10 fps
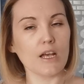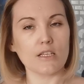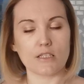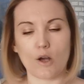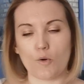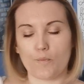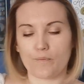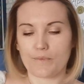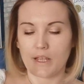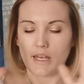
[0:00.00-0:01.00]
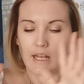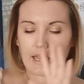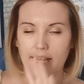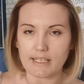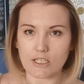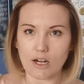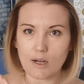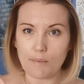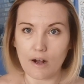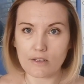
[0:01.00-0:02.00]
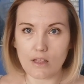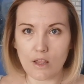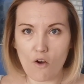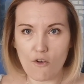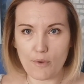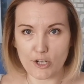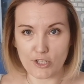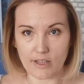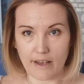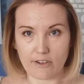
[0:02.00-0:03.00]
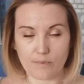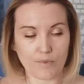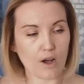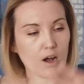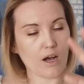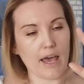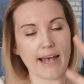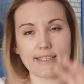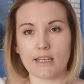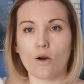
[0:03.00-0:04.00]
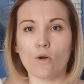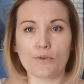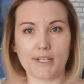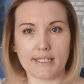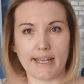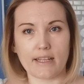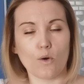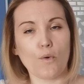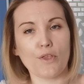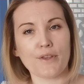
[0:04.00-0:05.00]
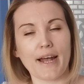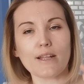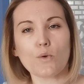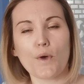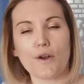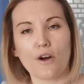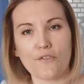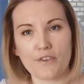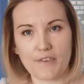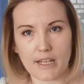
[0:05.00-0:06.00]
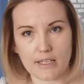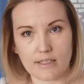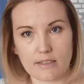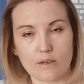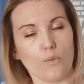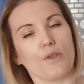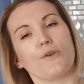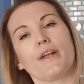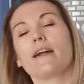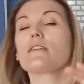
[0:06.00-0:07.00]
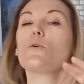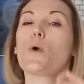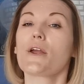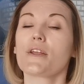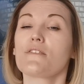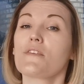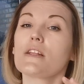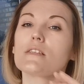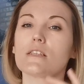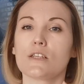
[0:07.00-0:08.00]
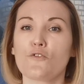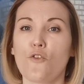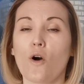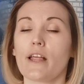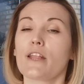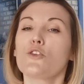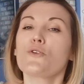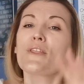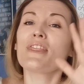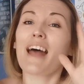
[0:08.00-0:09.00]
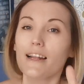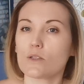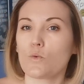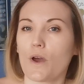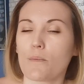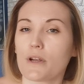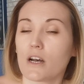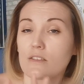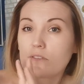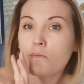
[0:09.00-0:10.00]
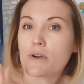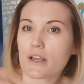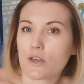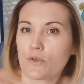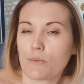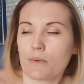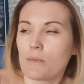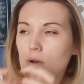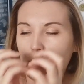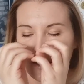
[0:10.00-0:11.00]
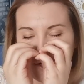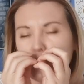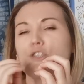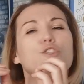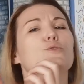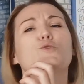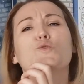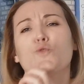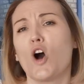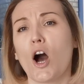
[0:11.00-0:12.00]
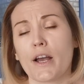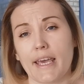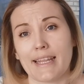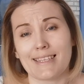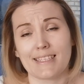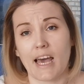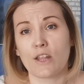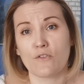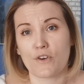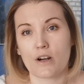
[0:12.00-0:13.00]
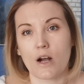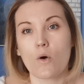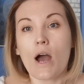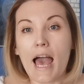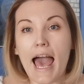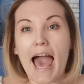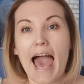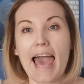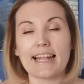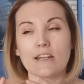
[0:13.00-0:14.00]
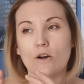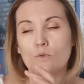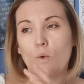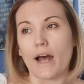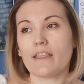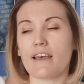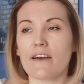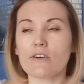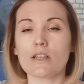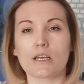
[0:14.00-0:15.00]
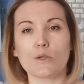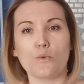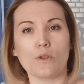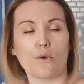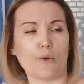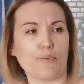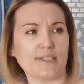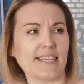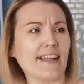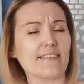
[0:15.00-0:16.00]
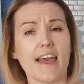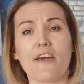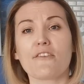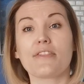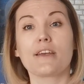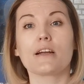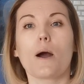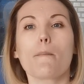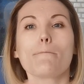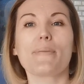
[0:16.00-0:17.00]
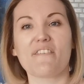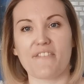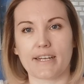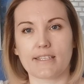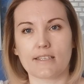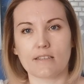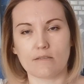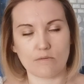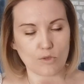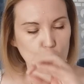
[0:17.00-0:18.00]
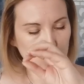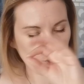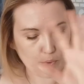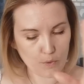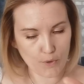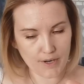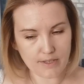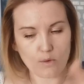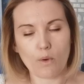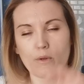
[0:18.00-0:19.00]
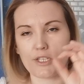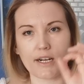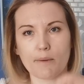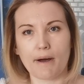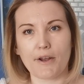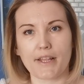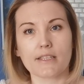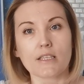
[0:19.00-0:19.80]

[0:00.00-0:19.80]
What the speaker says: So let's talk about low vibrational level. As I already said, when you're not aware of the Venus, when you're not aware that Venus is in fall, and you're not aware because of the Mercury is so strong in the sign of Virgo, and on one level it will represent everything perfect. Stupid word, we will talk about it.